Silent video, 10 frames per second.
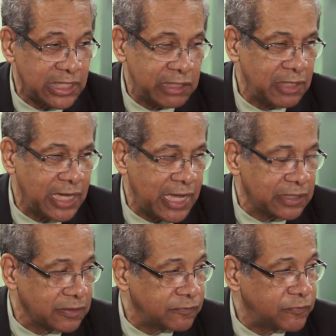clear
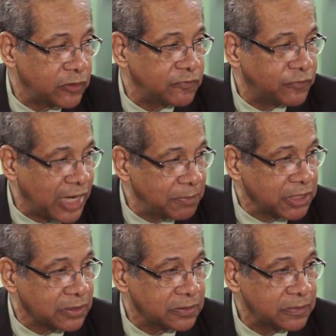land for
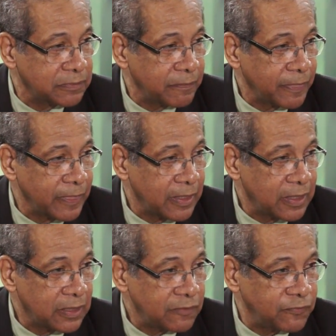farming,
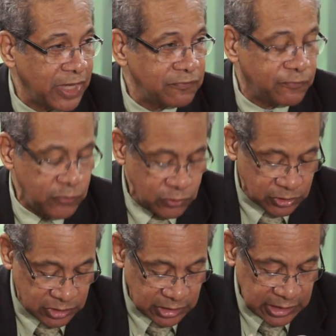to find
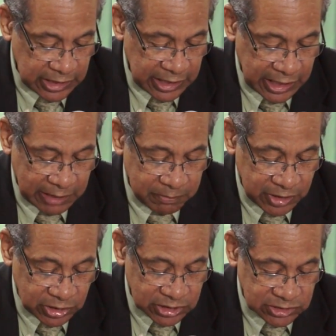food. And
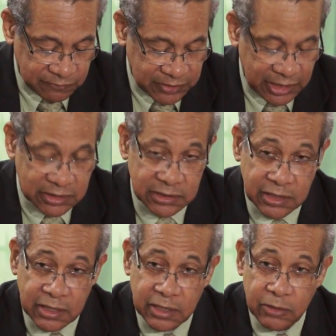because of that,
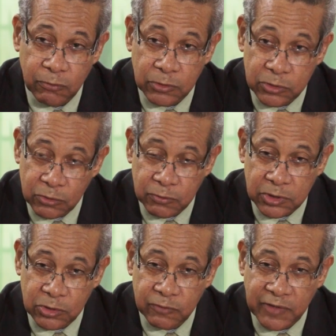
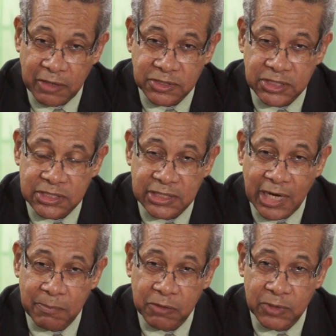new viruses
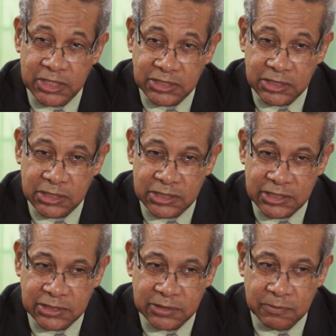are being released into the
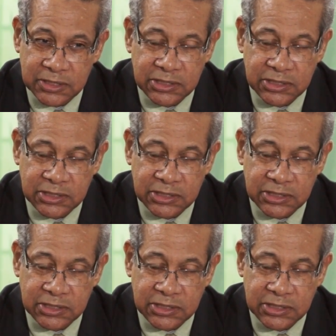system.